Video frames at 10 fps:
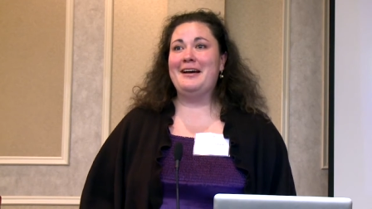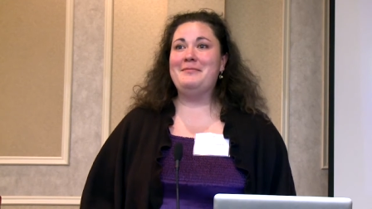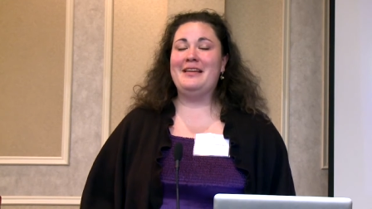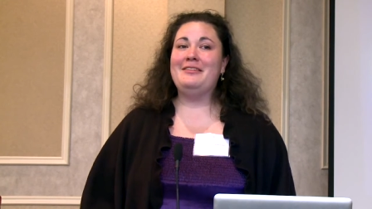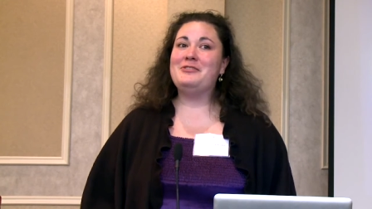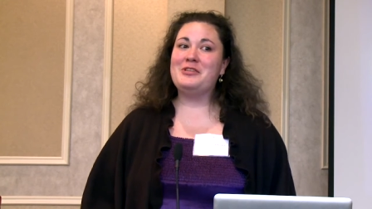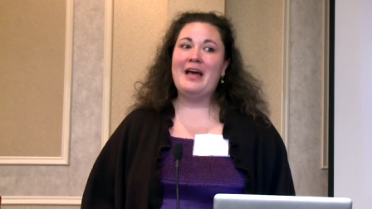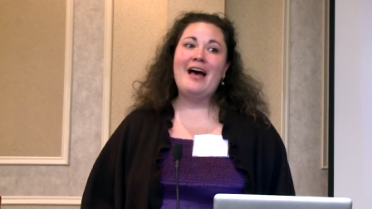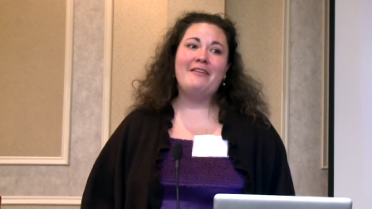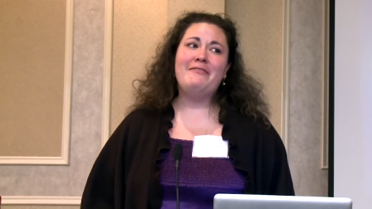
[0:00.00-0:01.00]
I mean, you
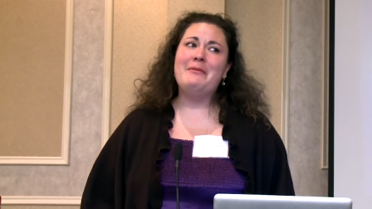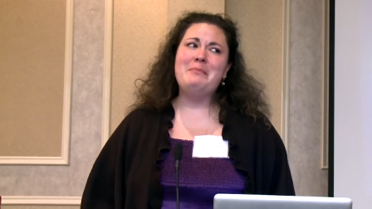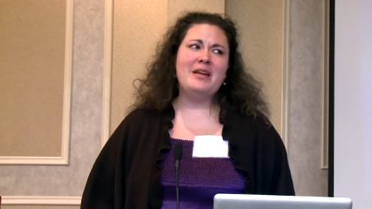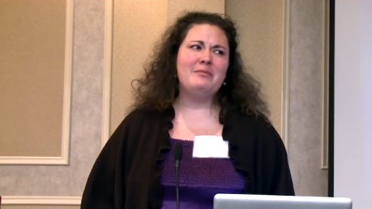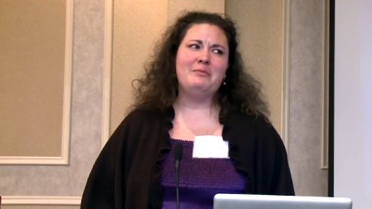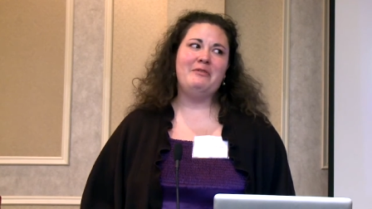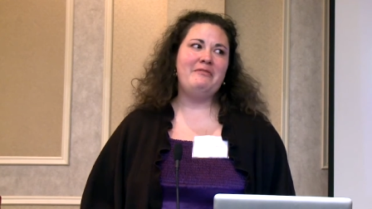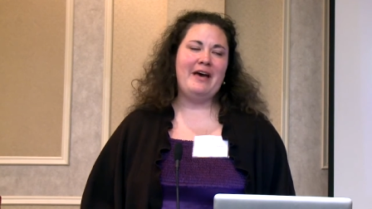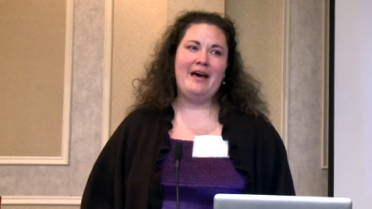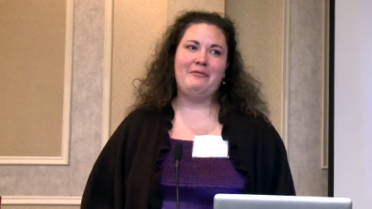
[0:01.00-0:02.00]
should have the minimum
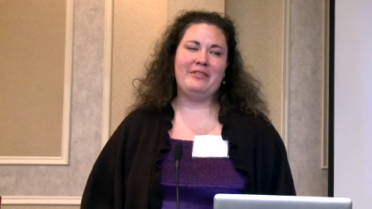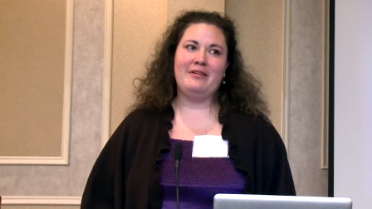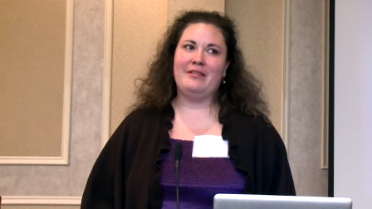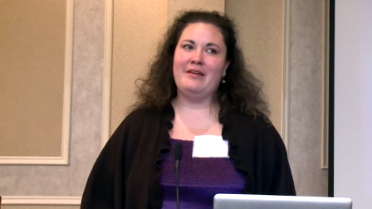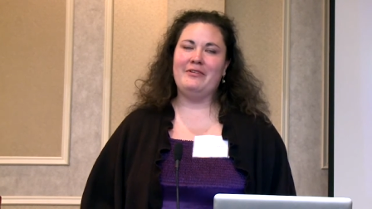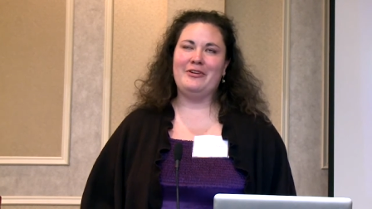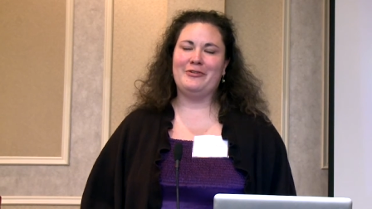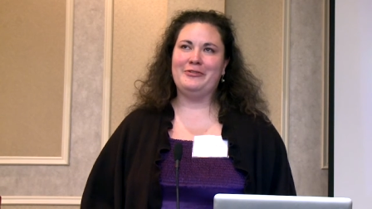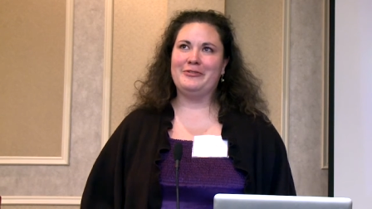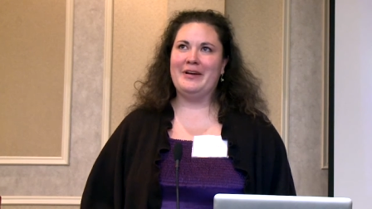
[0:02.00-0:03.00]
of that with an
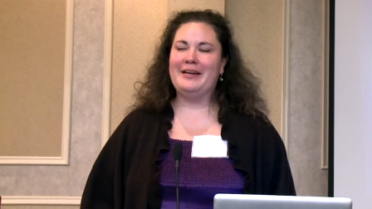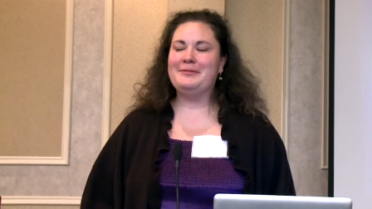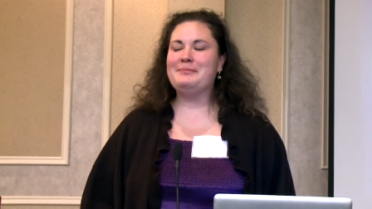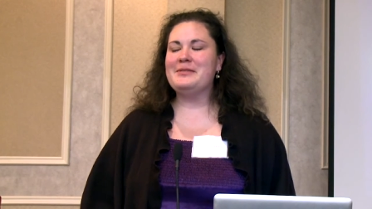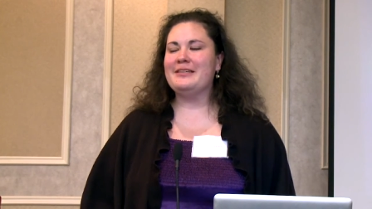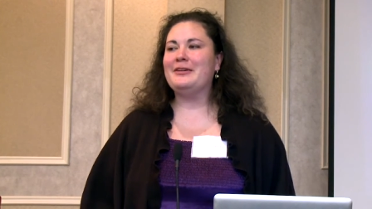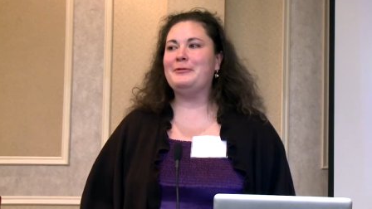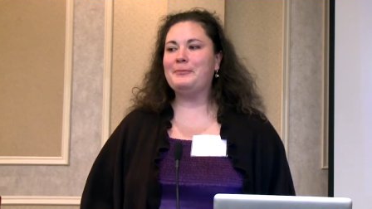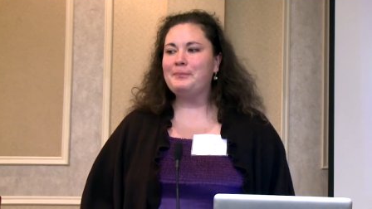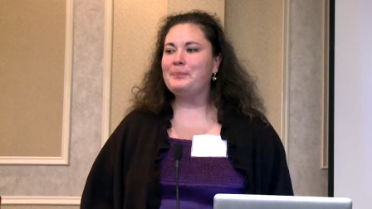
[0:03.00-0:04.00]
eleven-year-old, right? So